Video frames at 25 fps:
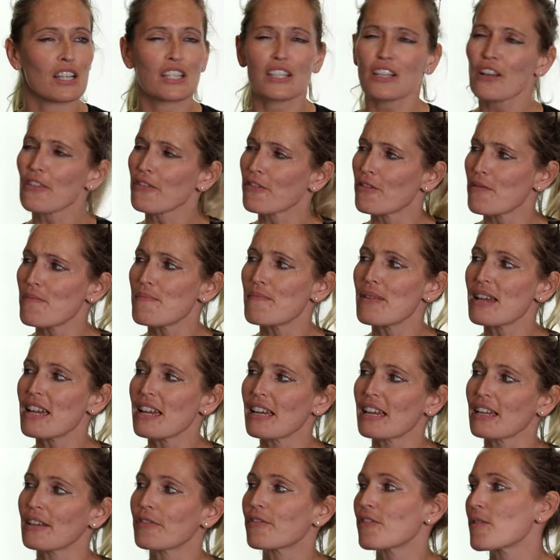So for
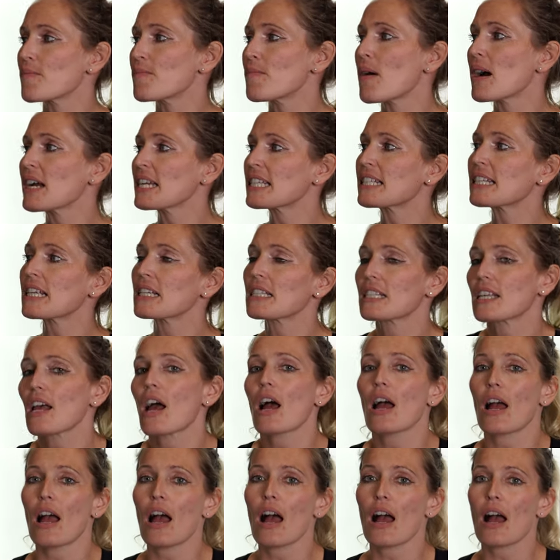me, from my
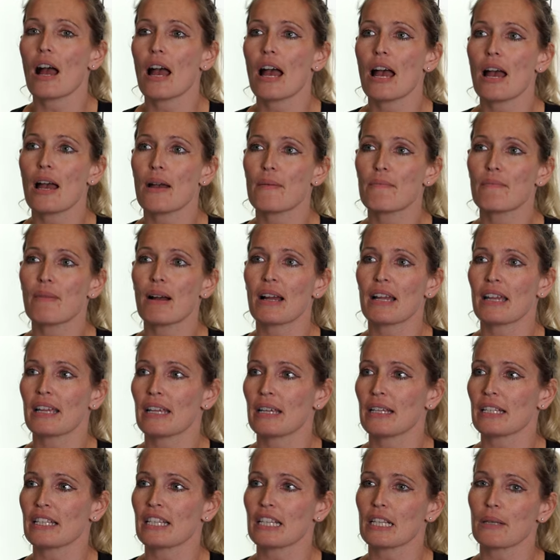my
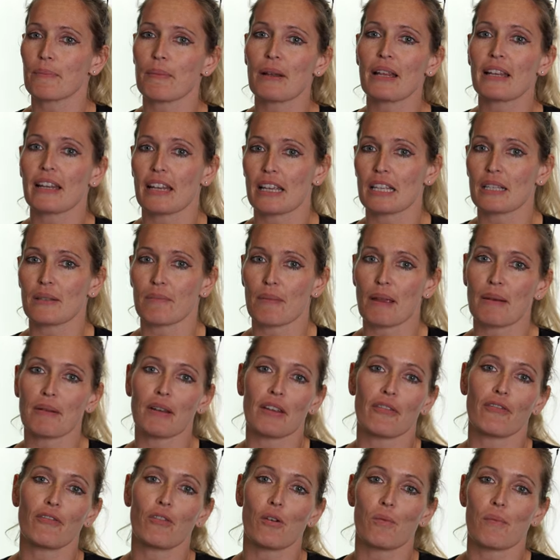discipline is
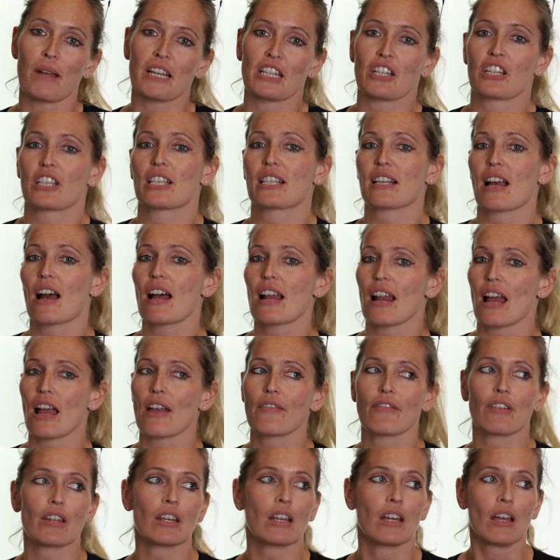mainly formation
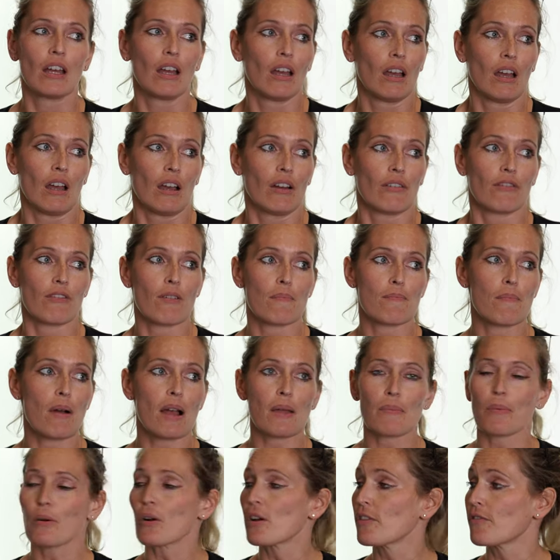skydiving. From my
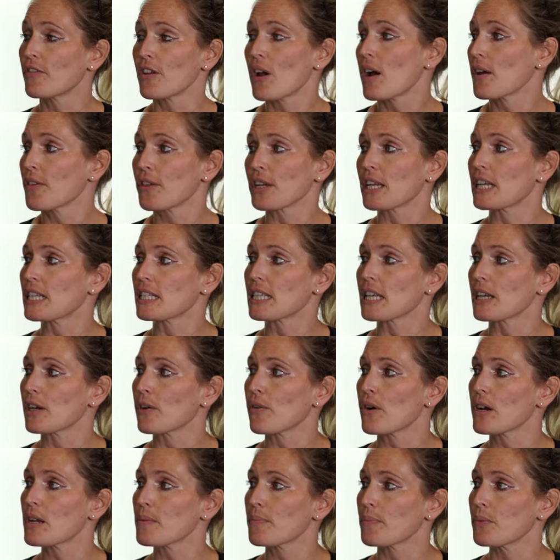point of view, I think it's
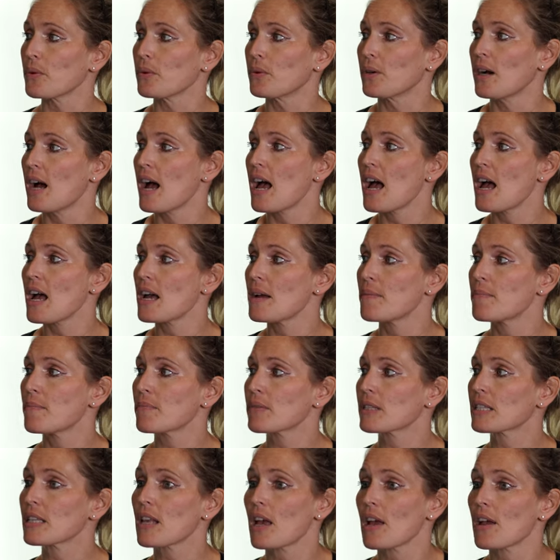incredible.
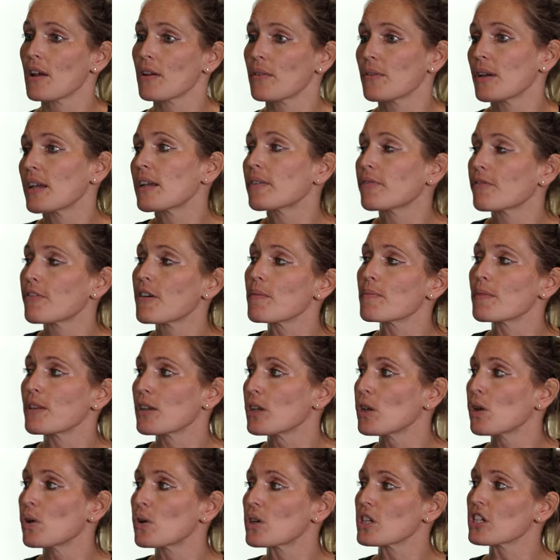So from the
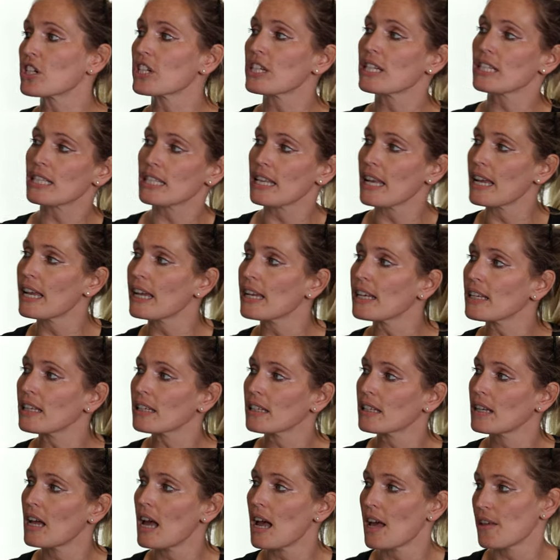launches in,
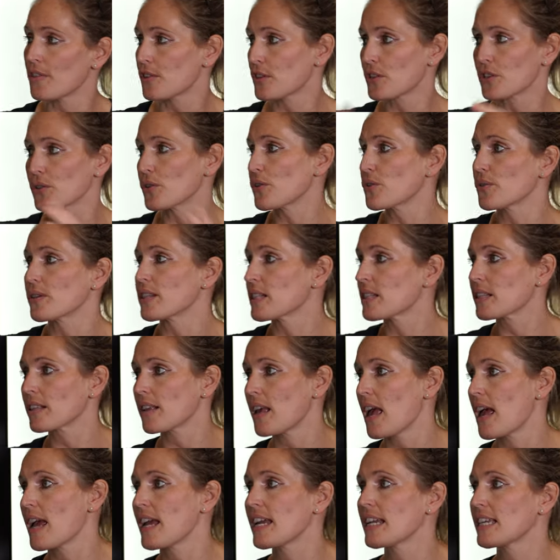the door is
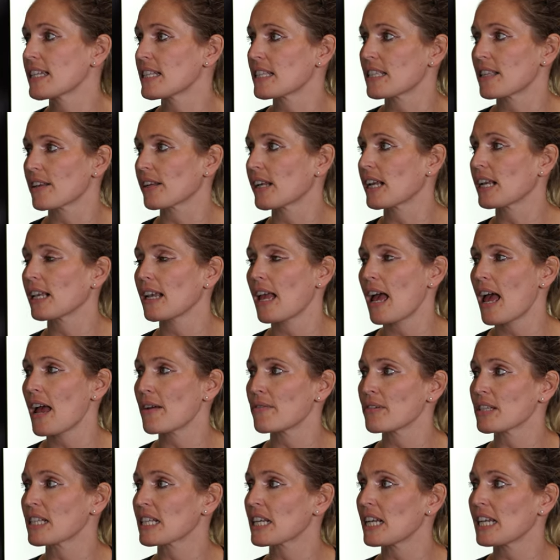ace, the
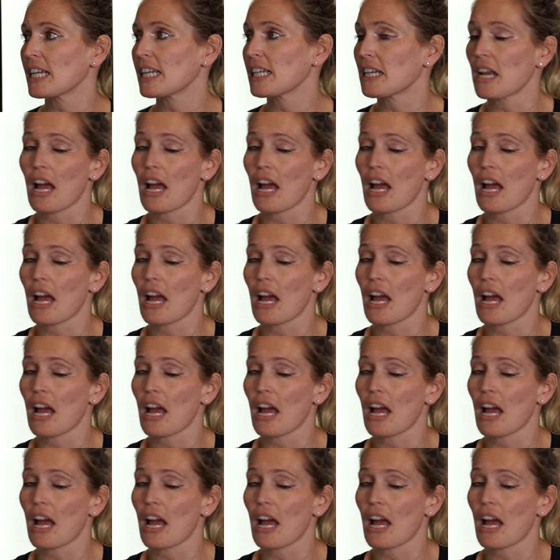air is clean.